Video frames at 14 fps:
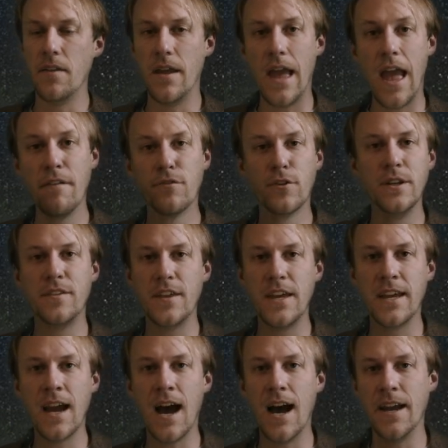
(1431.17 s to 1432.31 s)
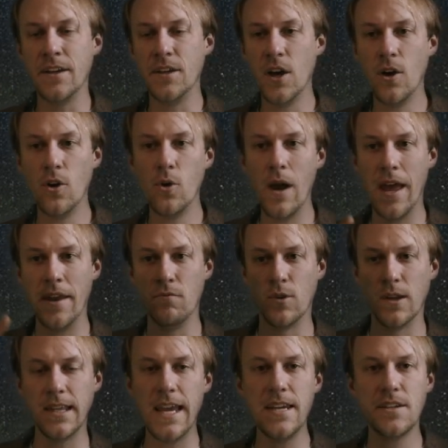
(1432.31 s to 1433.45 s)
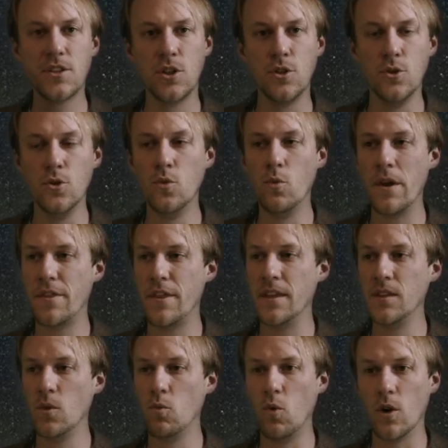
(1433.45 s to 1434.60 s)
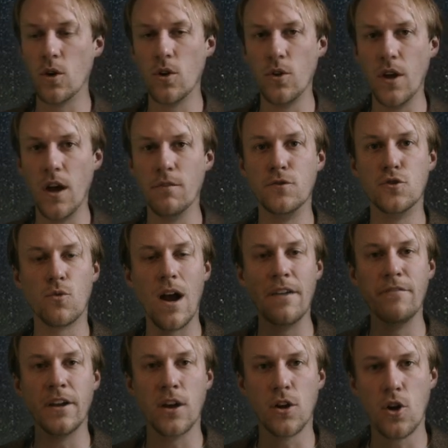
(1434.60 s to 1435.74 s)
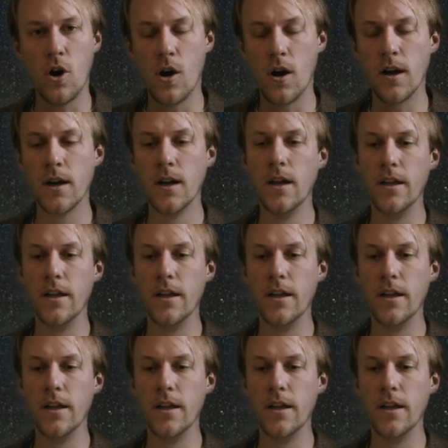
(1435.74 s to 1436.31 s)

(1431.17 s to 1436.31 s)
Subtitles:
everything I know and relate to within the world of driving a car.